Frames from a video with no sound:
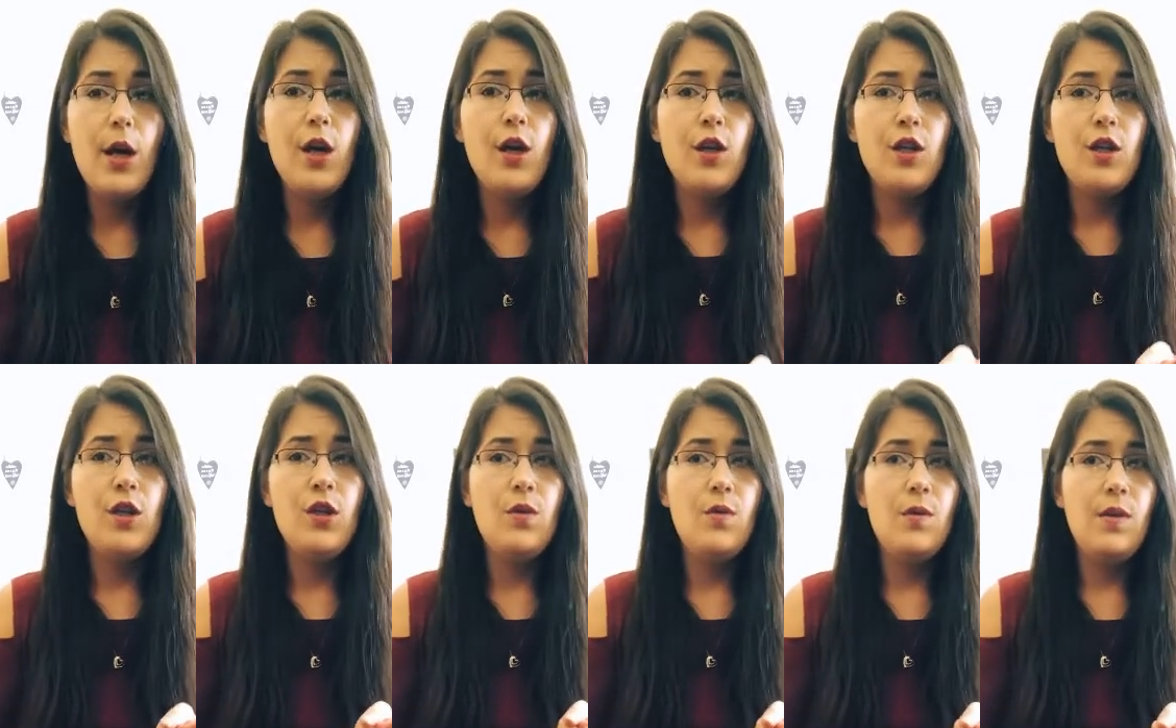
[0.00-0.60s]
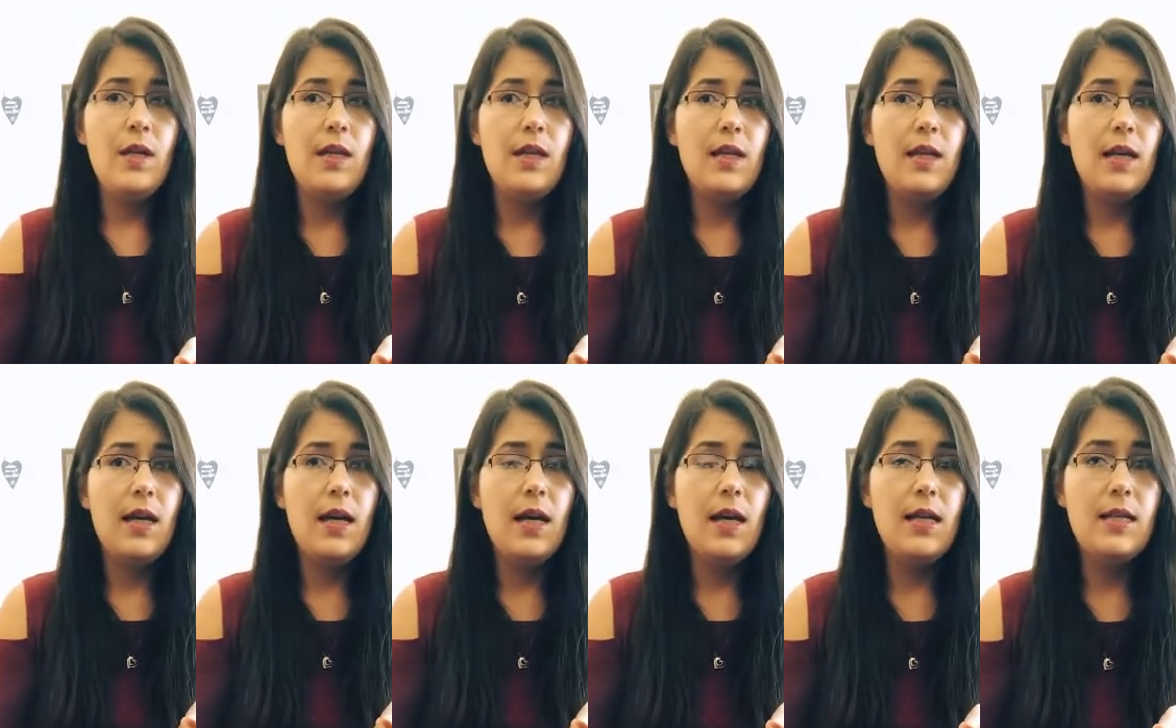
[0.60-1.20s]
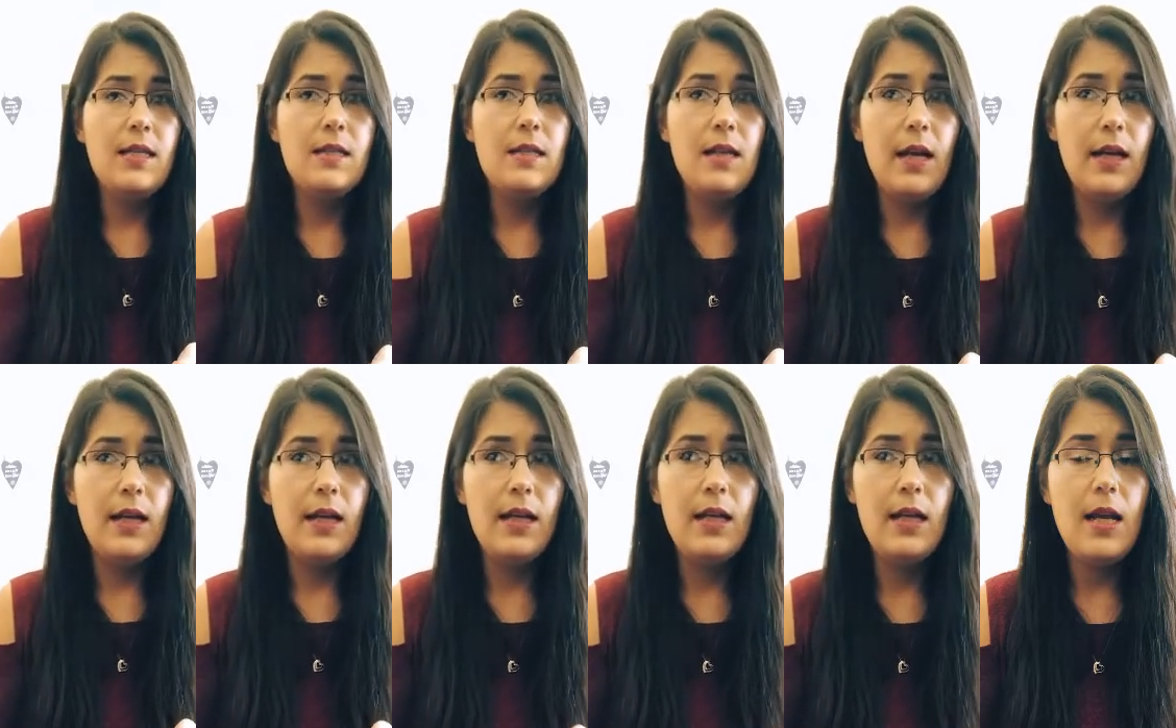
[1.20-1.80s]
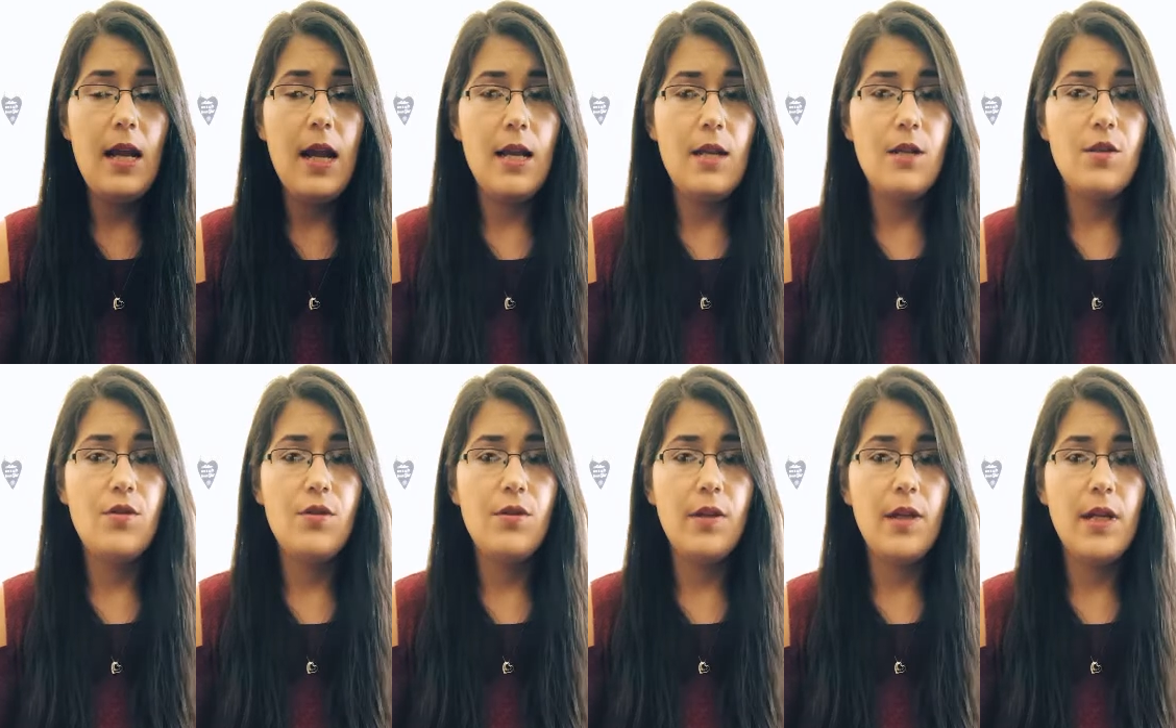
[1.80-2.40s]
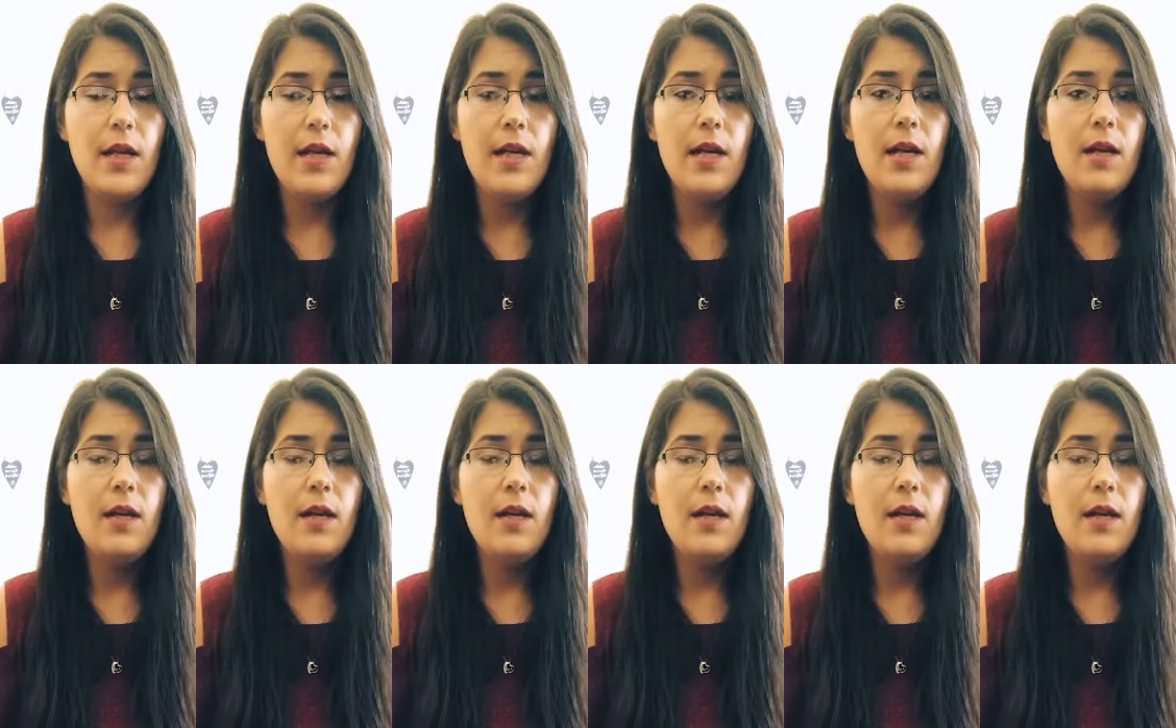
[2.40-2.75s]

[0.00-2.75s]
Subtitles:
You can get a second entry